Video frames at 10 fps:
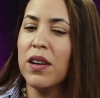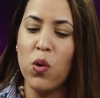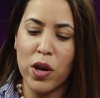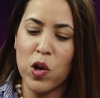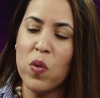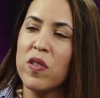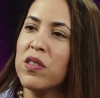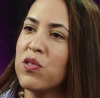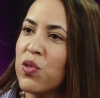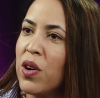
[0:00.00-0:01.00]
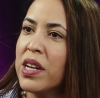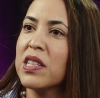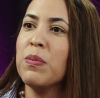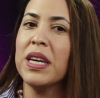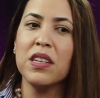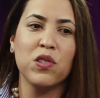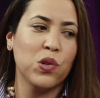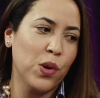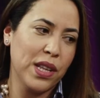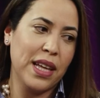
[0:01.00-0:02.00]
going over the drawings, making
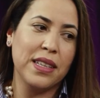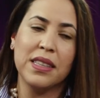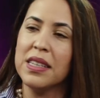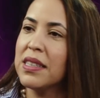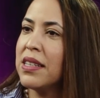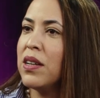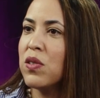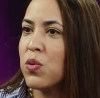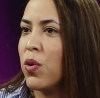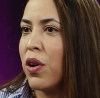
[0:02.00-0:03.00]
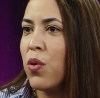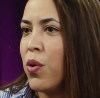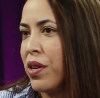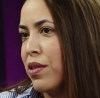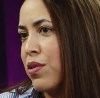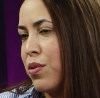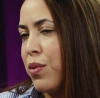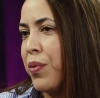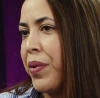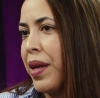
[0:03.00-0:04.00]
sure that the details were according
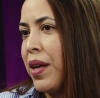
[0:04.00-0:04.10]
to